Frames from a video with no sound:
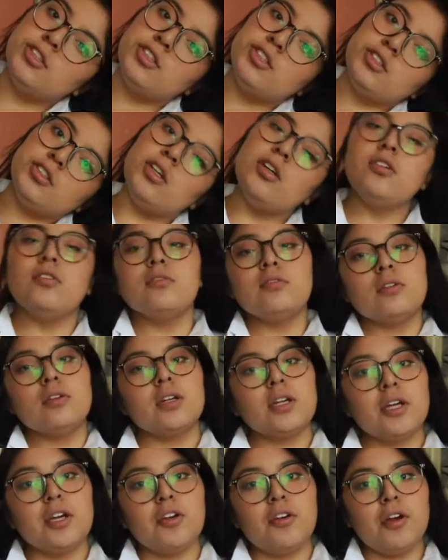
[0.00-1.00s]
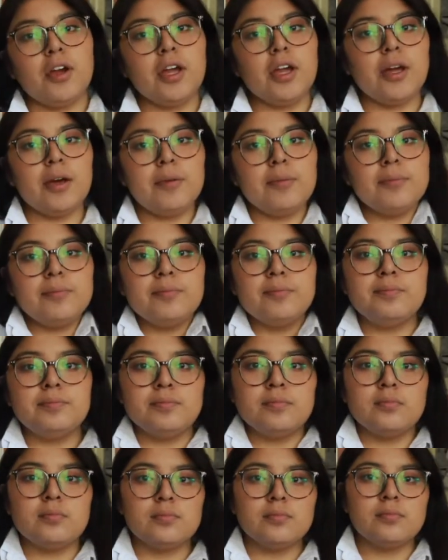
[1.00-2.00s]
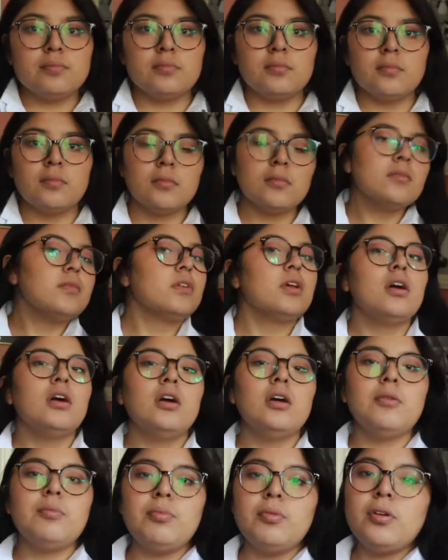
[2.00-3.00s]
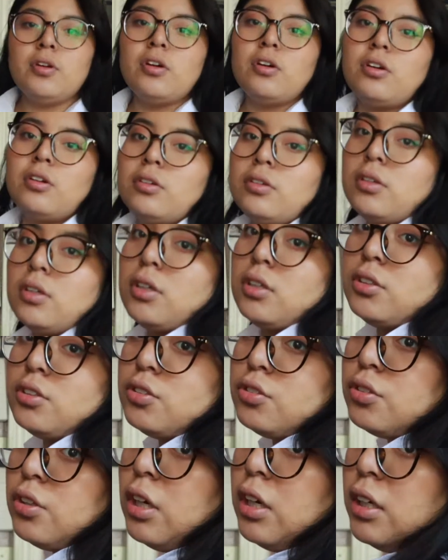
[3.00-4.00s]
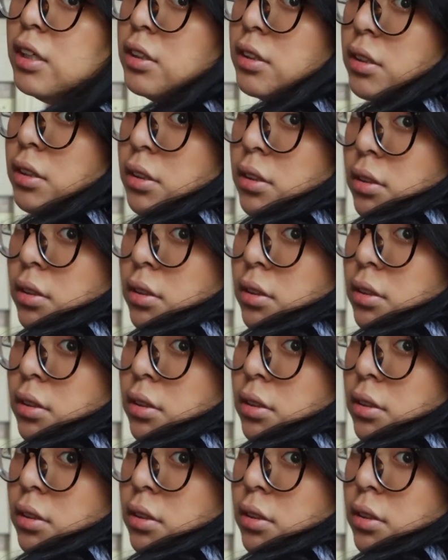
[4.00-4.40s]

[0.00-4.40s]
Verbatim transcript: So here I am. I put on a dress.